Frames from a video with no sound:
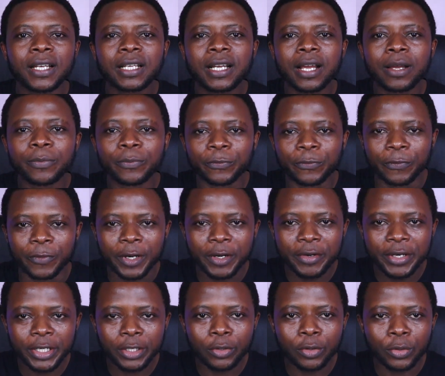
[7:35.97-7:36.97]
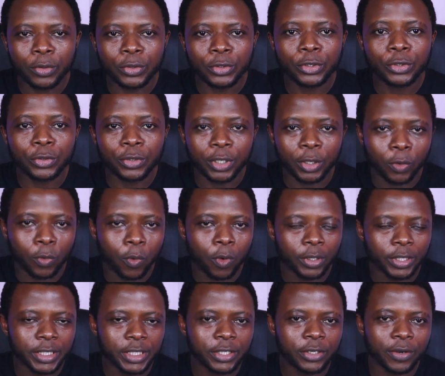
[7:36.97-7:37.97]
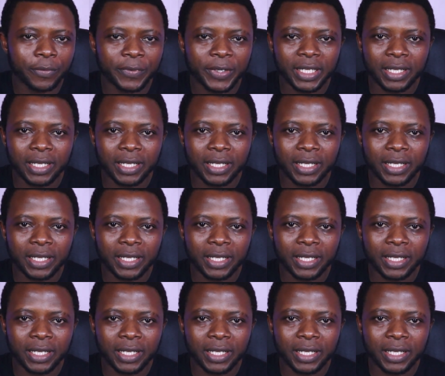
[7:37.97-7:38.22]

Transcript: that come very close to the quality of